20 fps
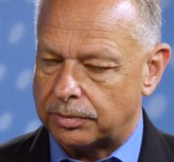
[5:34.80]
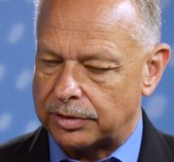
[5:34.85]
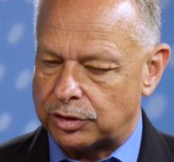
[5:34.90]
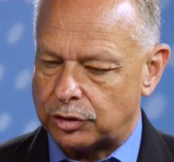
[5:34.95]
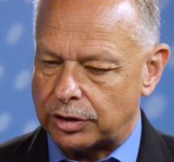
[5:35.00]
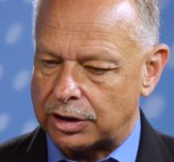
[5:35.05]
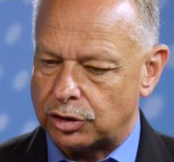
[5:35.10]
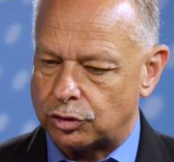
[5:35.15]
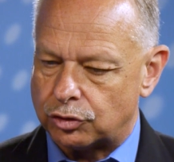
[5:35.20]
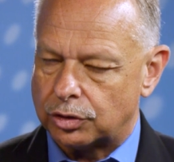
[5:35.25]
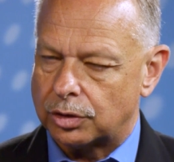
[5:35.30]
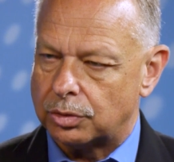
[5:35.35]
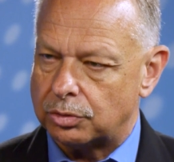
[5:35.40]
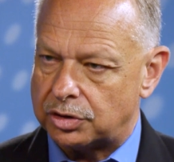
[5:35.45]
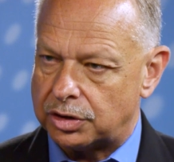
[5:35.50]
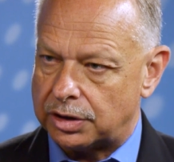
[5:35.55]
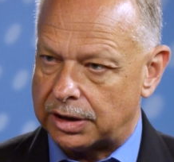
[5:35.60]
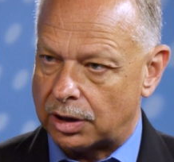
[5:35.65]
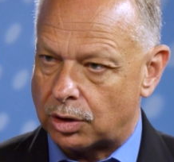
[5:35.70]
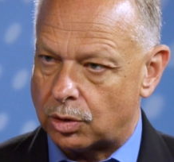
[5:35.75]
remain true
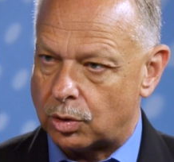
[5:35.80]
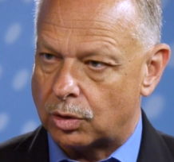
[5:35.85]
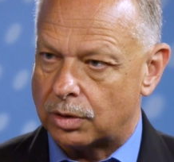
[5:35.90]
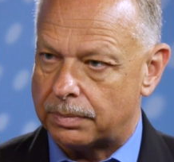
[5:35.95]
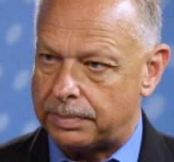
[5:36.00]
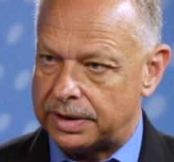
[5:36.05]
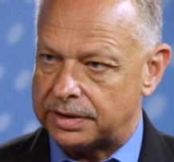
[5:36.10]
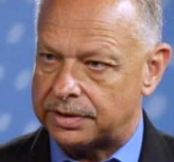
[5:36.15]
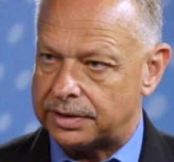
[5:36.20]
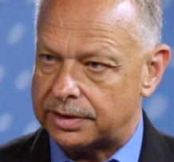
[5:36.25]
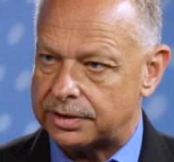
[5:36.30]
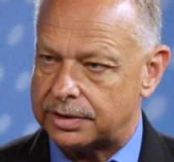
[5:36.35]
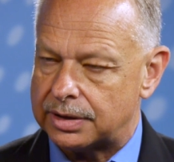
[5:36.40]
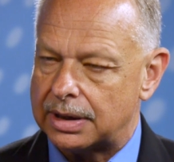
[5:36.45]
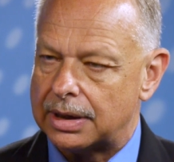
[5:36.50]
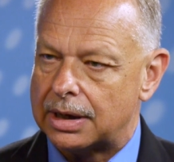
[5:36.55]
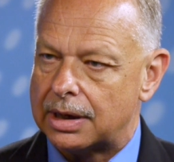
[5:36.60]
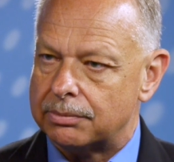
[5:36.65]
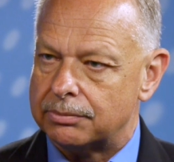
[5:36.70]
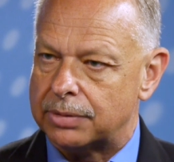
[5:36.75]
to their core business,
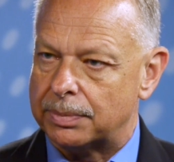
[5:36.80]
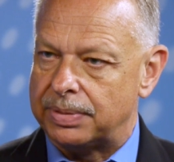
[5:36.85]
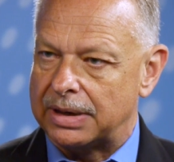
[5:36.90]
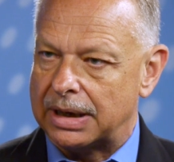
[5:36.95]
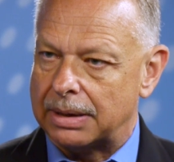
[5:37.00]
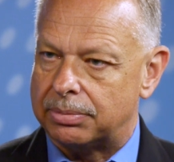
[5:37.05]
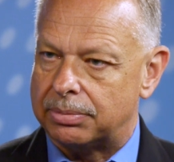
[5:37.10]
but be